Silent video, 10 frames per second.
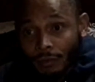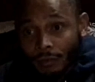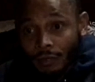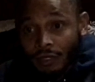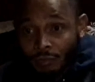
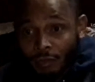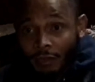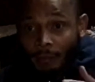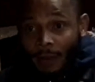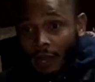Because
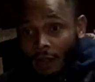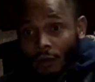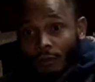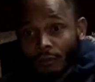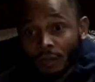Brother
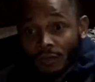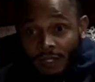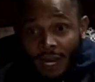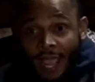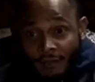Bello was
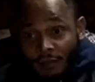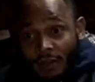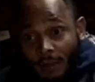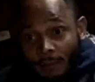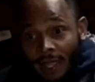an
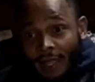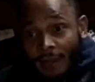African man.